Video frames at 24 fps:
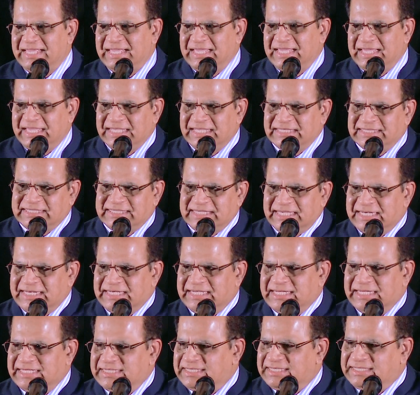He
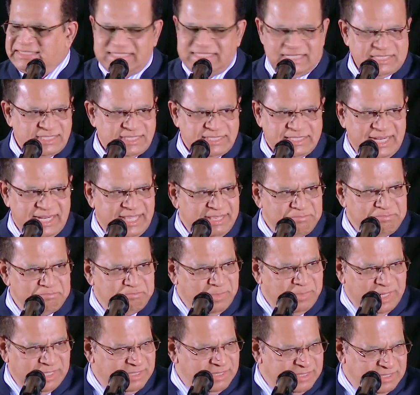said, It's just like
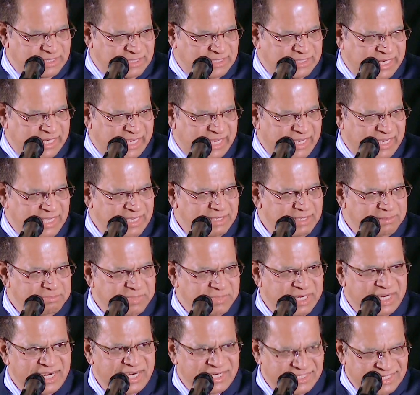Mother's Day,
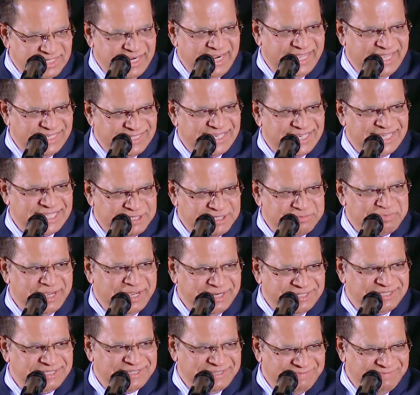but it's less
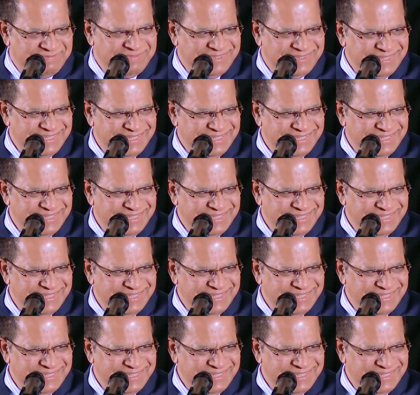expensive.